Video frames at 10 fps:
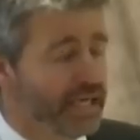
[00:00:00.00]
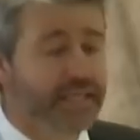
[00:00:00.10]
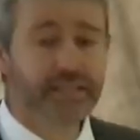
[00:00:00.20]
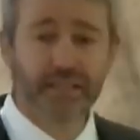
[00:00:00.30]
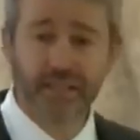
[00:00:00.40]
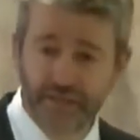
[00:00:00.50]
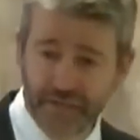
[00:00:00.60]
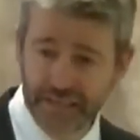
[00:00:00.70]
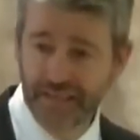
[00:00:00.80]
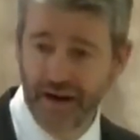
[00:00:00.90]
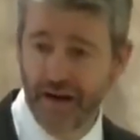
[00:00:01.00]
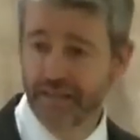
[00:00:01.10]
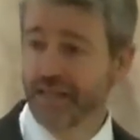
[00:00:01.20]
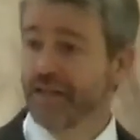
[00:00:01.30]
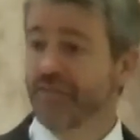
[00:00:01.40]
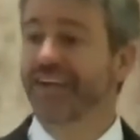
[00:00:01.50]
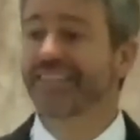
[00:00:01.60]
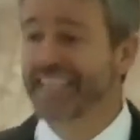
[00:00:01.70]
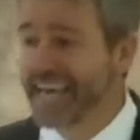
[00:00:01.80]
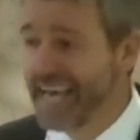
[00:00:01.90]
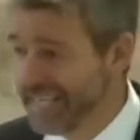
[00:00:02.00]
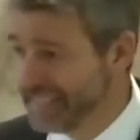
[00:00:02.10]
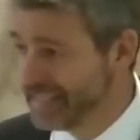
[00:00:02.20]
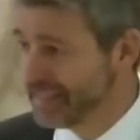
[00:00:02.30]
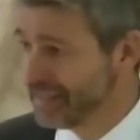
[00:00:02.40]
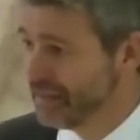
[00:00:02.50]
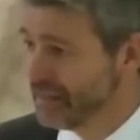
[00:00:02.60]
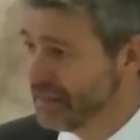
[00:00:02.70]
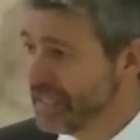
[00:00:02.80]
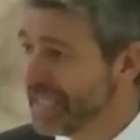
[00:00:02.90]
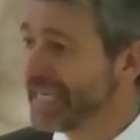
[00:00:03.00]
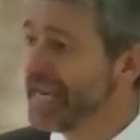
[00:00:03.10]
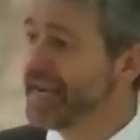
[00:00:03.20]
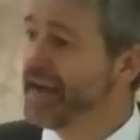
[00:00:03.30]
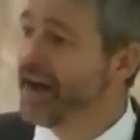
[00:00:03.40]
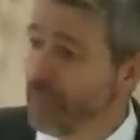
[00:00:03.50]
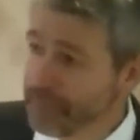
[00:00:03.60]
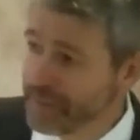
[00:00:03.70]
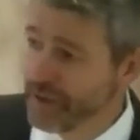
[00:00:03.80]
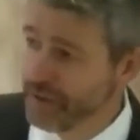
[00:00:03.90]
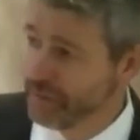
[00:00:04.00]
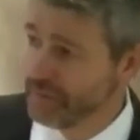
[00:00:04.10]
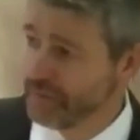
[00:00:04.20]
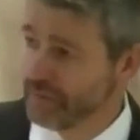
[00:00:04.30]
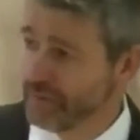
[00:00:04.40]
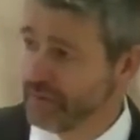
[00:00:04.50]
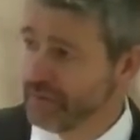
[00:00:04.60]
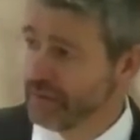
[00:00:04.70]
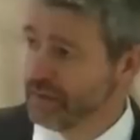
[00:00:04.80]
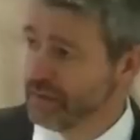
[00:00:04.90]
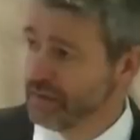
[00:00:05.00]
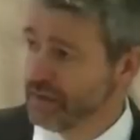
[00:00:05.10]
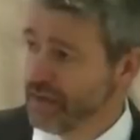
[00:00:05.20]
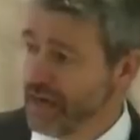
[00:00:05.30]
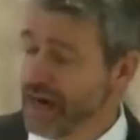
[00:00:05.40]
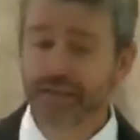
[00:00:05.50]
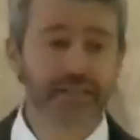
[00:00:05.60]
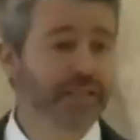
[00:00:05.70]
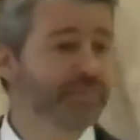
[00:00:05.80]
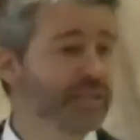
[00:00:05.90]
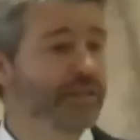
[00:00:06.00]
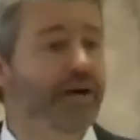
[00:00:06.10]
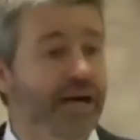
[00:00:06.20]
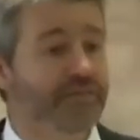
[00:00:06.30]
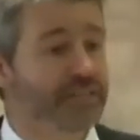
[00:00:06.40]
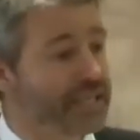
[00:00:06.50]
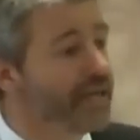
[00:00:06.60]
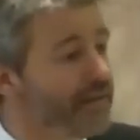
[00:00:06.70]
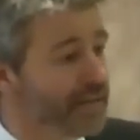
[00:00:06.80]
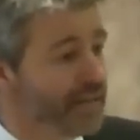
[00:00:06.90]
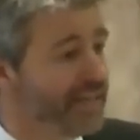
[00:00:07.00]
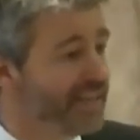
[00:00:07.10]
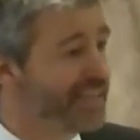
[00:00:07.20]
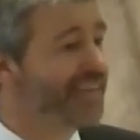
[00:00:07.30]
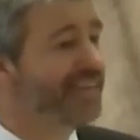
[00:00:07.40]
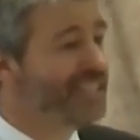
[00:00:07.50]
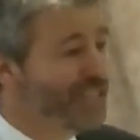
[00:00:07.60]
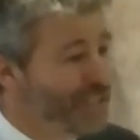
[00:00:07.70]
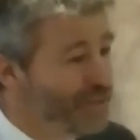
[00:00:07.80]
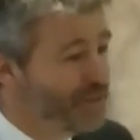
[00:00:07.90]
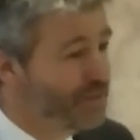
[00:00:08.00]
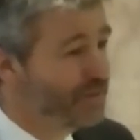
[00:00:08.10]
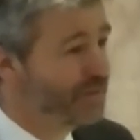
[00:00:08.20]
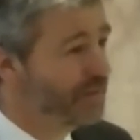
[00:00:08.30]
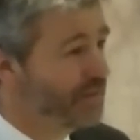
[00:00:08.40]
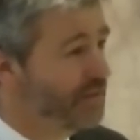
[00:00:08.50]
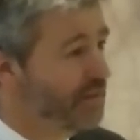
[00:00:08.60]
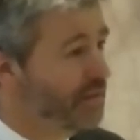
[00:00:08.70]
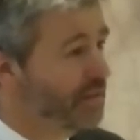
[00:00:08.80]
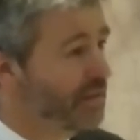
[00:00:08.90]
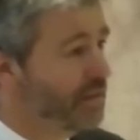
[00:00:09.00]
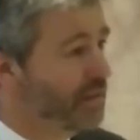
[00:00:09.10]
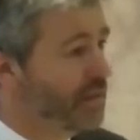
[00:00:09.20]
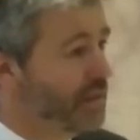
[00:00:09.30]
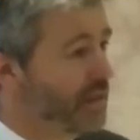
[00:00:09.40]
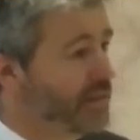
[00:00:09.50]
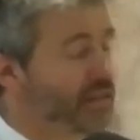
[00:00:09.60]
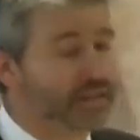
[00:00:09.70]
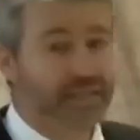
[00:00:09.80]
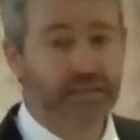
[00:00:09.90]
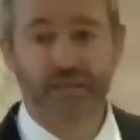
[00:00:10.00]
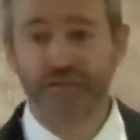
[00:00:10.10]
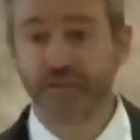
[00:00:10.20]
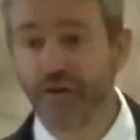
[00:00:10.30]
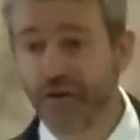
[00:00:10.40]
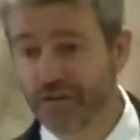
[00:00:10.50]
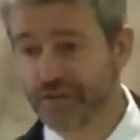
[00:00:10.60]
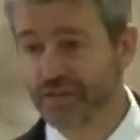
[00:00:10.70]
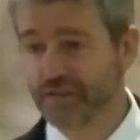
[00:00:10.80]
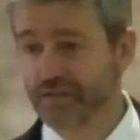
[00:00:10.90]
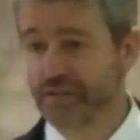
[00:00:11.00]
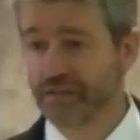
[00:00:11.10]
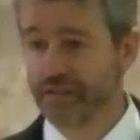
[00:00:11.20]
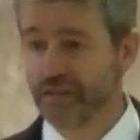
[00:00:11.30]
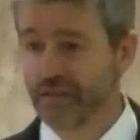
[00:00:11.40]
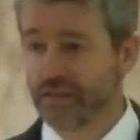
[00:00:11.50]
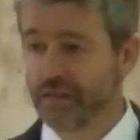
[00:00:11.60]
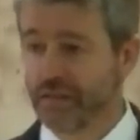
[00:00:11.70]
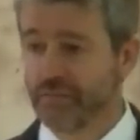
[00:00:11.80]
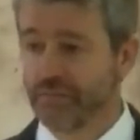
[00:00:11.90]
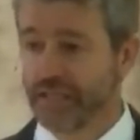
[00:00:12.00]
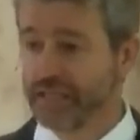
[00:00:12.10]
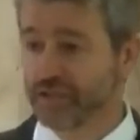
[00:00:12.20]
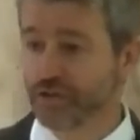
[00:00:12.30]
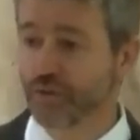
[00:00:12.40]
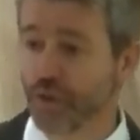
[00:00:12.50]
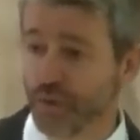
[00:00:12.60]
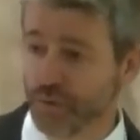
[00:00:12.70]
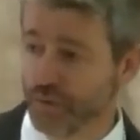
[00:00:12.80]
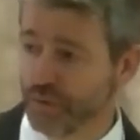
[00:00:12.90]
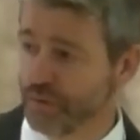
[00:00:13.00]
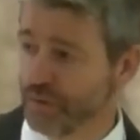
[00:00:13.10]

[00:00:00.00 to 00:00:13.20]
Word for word: He's the living God. They're dead. They can't help you. How can something you have to carry, carry you? And then he says they're false, but he's true.